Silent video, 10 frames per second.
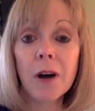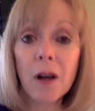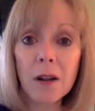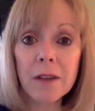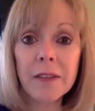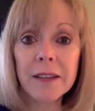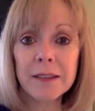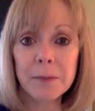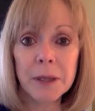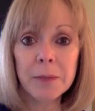all of
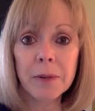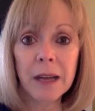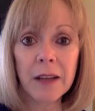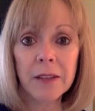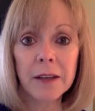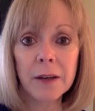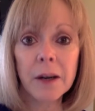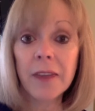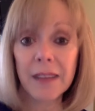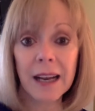these people out
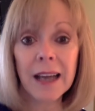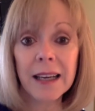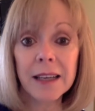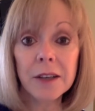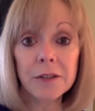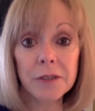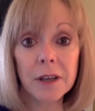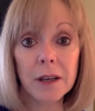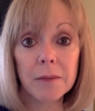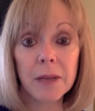there that I hear
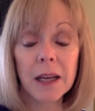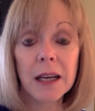from,